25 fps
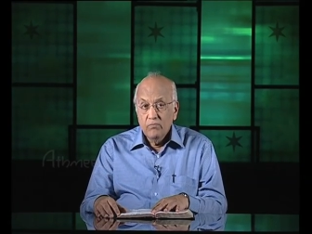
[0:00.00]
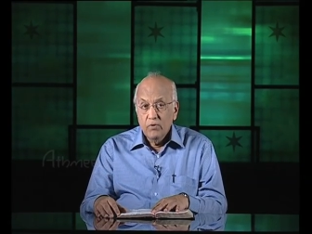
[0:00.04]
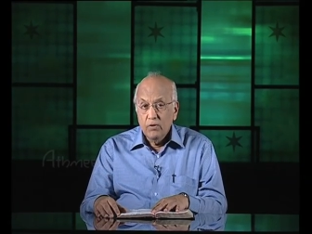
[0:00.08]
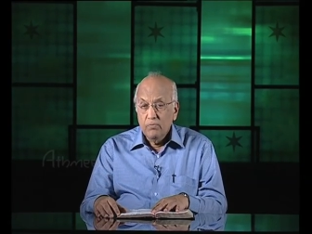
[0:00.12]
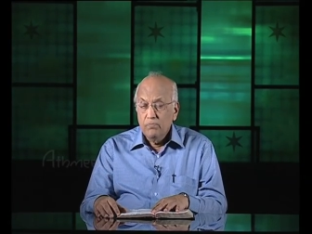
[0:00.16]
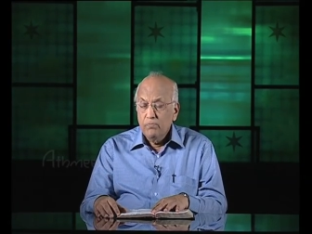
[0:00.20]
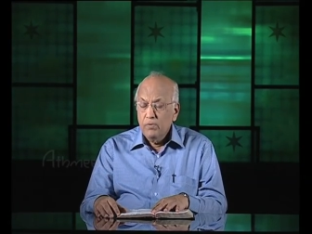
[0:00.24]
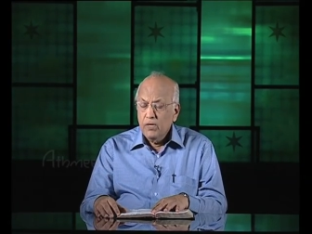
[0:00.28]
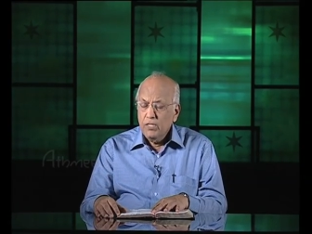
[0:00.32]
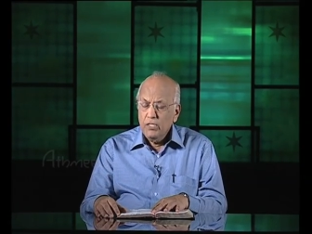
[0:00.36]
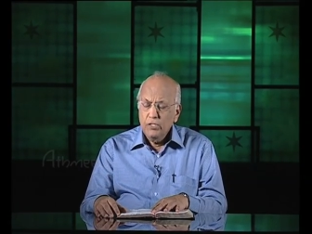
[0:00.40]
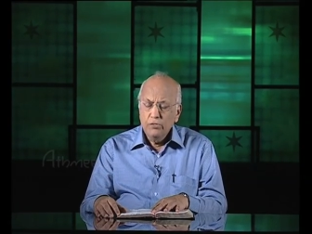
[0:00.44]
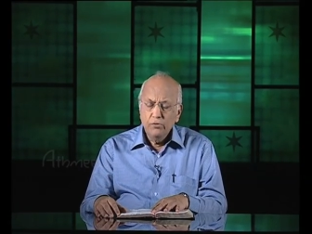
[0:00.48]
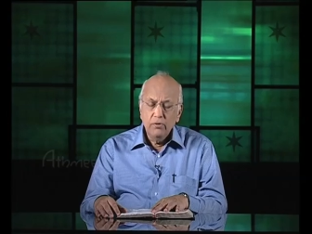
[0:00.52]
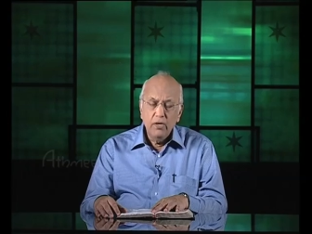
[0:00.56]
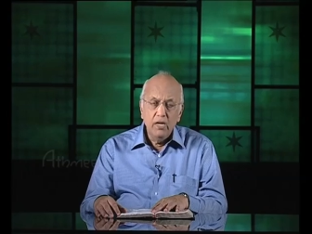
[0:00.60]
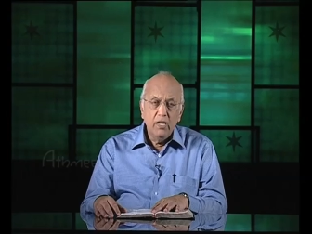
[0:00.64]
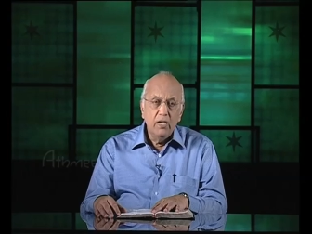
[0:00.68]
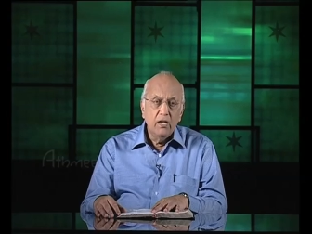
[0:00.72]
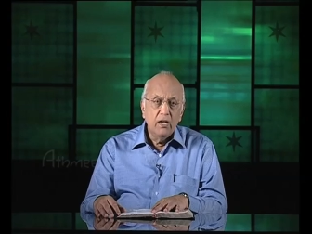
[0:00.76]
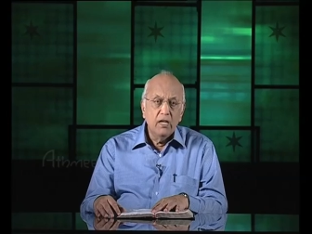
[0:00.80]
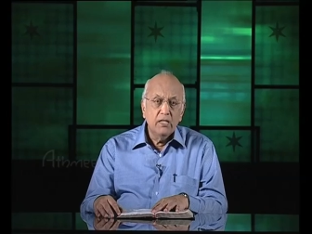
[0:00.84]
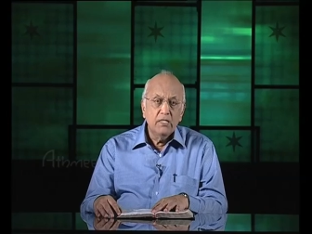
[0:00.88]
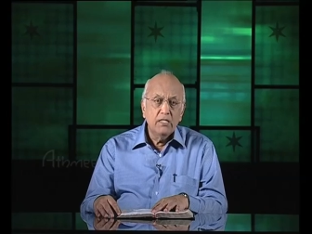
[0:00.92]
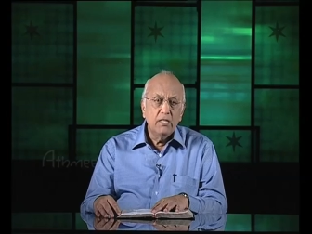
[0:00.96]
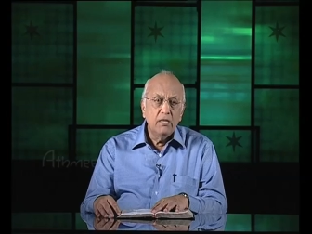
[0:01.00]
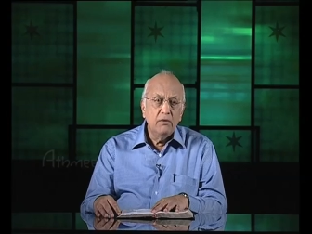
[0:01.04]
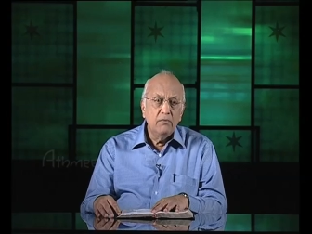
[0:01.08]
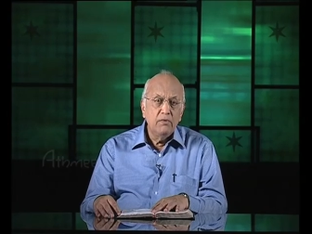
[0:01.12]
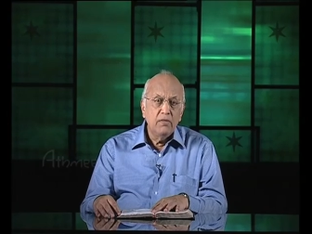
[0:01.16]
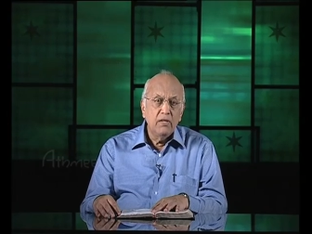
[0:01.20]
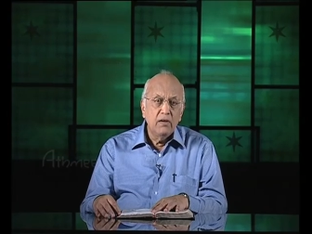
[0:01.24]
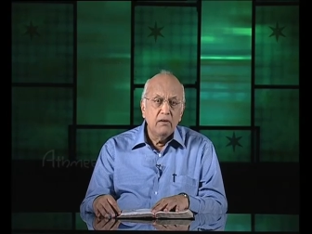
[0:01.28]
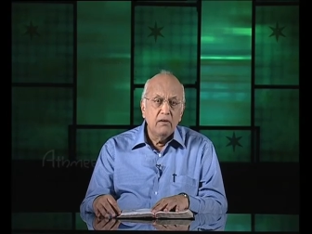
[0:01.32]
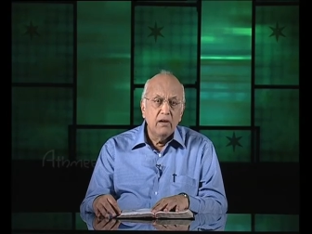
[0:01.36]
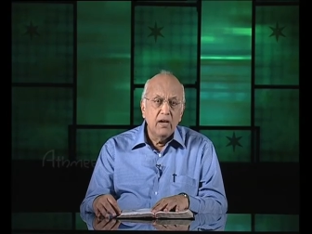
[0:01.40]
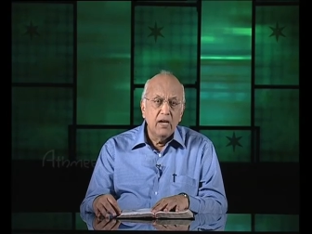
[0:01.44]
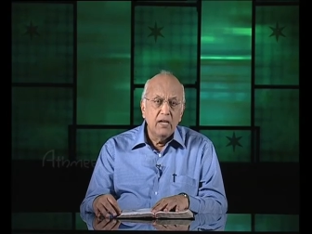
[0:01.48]
perpetually lusting
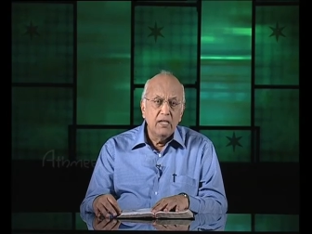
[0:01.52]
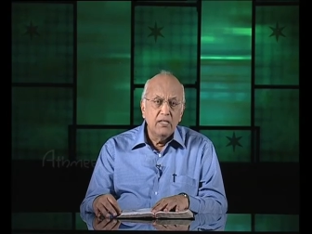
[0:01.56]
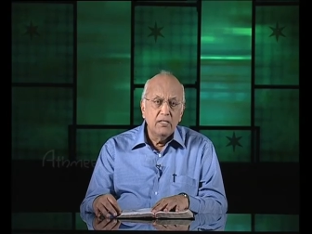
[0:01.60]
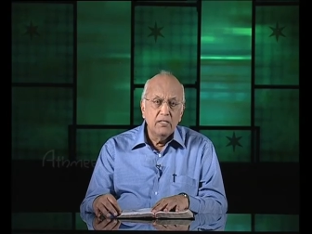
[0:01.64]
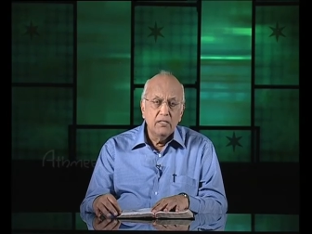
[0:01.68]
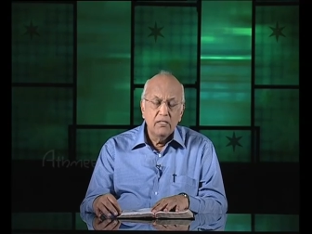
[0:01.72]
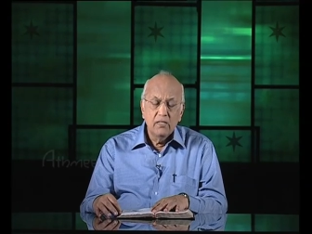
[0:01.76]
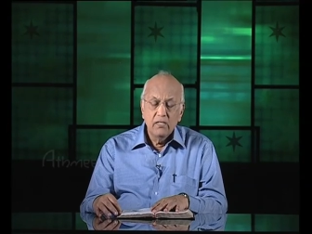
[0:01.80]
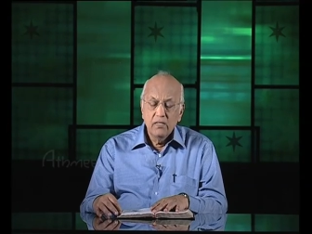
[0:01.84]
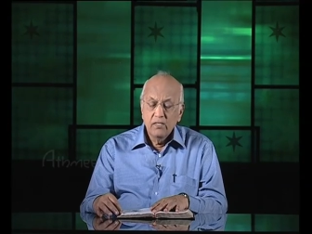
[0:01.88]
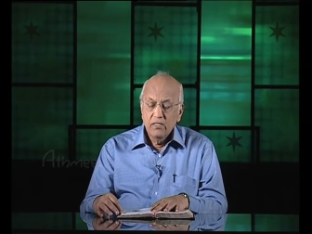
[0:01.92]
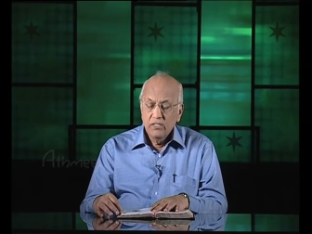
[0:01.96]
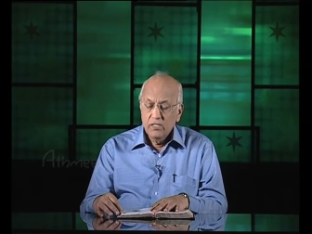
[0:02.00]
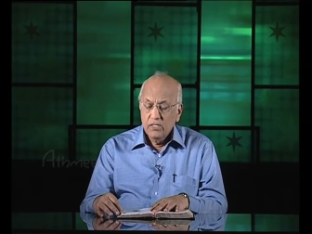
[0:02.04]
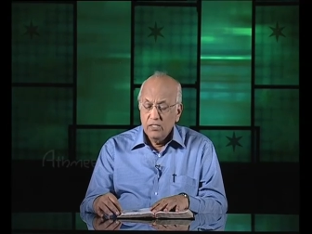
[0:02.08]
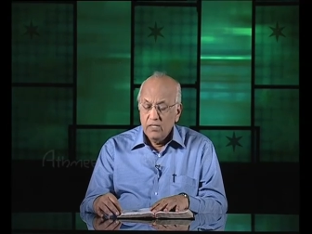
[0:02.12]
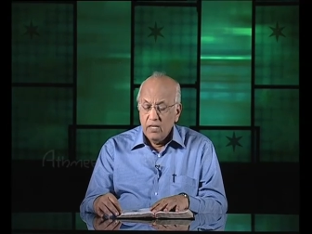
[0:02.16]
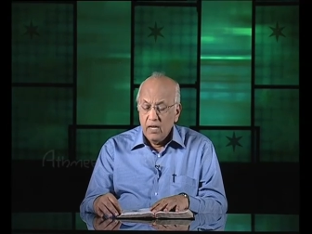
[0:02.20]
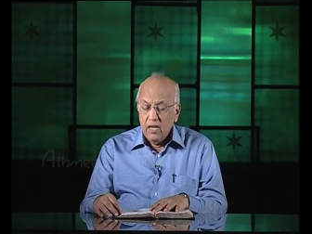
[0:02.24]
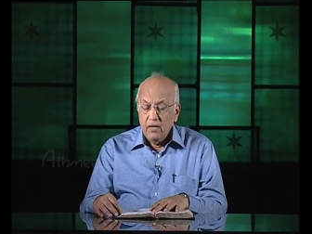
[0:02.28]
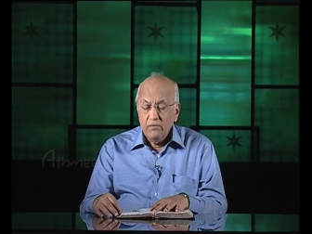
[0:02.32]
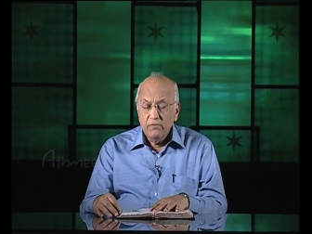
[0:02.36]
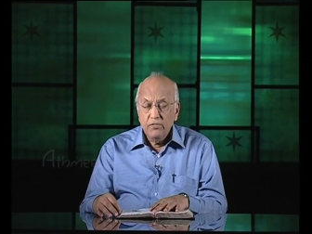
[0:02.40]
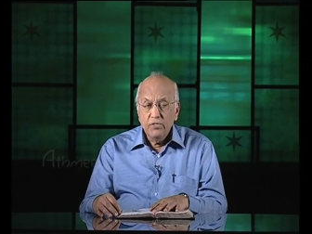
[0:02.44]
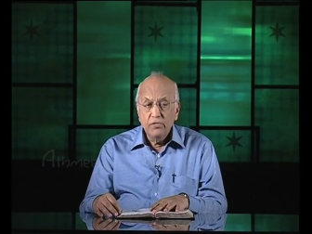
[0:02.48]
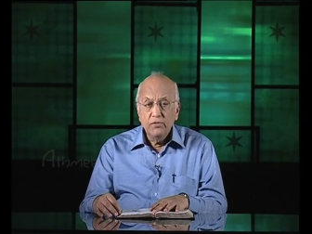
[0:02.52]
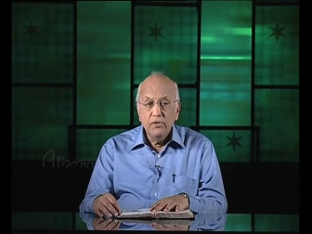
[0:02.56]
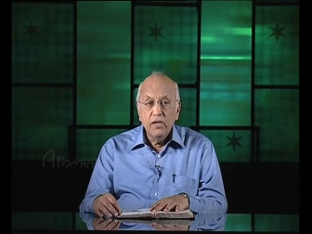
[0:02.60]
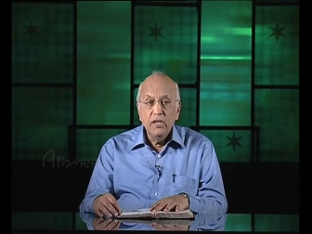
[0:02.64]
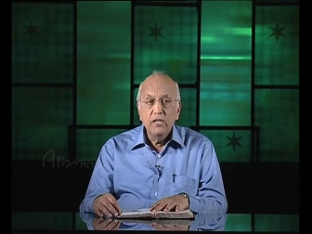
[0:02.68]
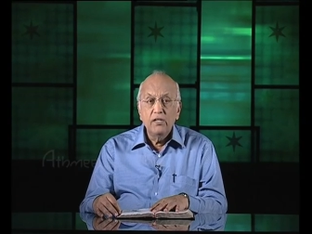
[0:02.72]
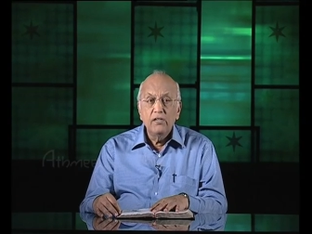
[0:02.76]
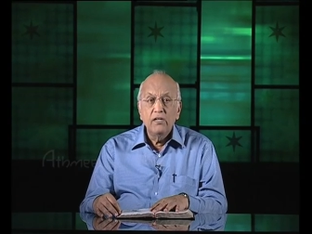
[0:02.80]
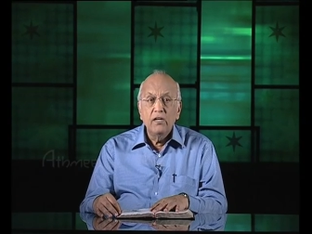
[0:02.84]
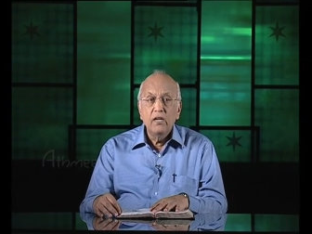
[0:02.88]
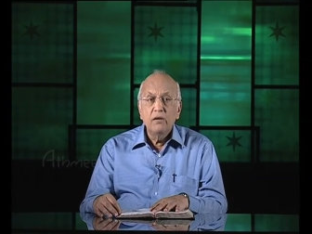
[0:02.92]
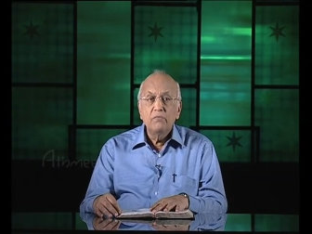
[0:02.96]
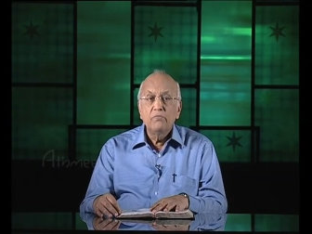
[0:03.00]
with their eyes, slaves to
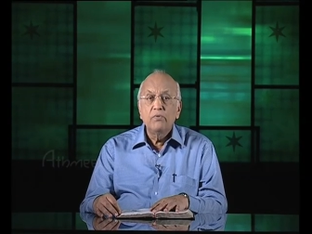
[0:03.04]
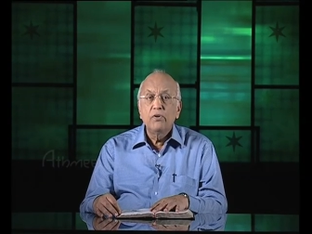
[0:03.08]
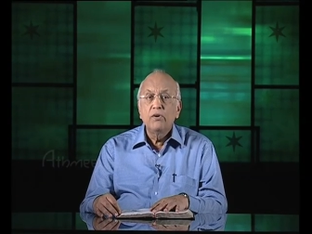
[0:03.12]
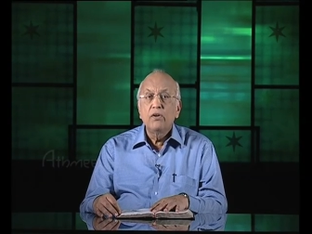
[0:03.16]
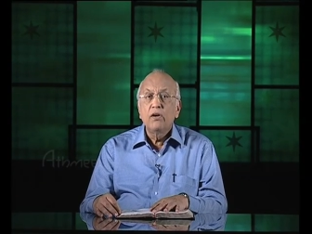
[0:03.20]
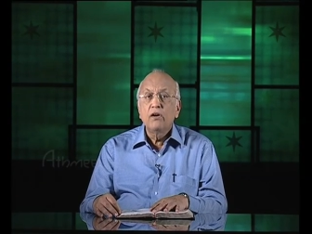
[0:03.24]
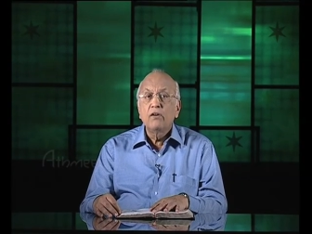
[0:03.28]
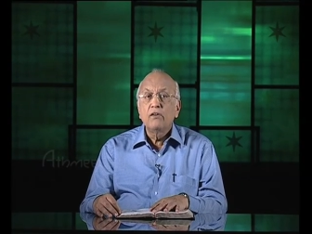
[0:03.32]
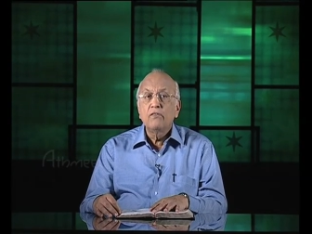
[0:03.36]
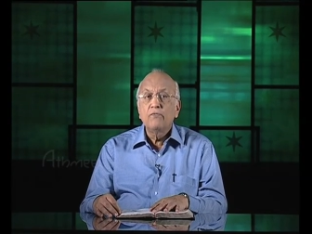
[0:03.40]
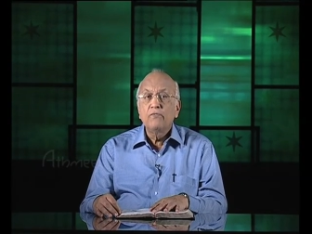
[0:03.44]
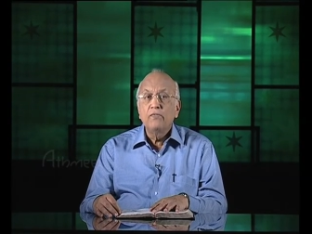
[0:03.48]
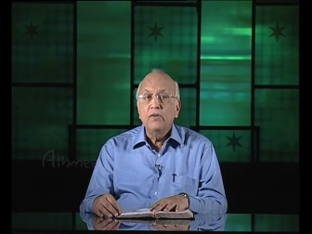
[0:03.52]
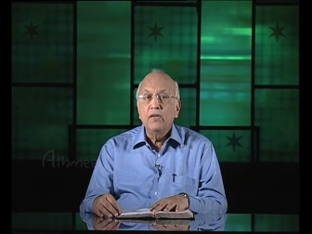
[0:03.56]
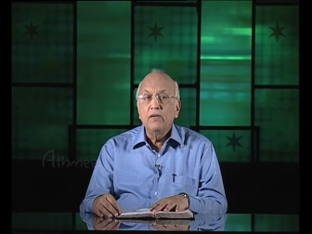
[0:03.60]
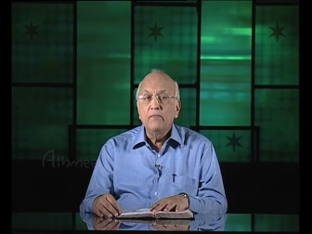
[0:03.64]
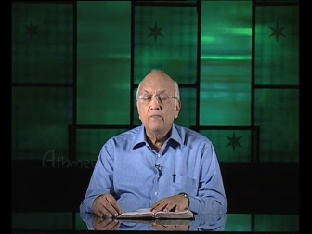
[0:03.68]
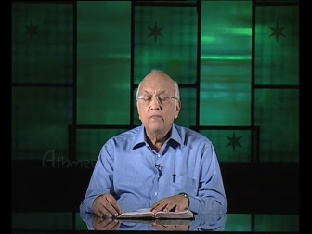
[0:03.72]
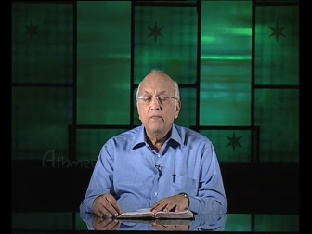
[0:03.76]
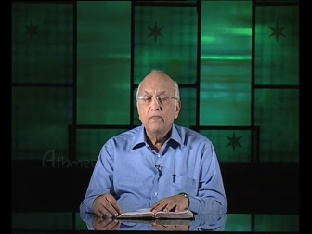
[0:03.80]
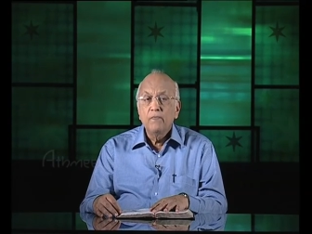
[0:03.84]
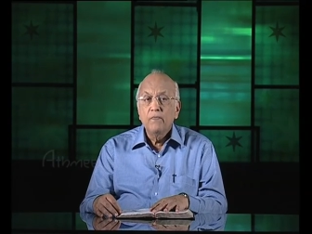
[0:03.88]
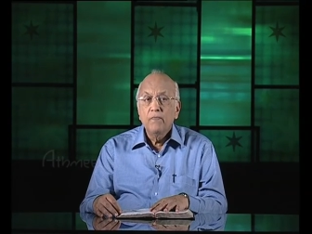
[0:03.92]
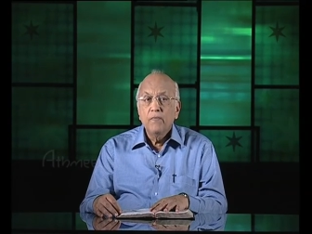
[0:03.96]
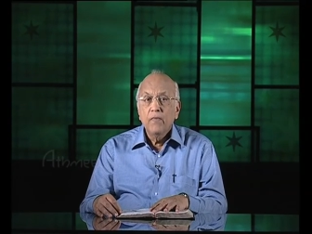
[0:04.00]
internet pornography,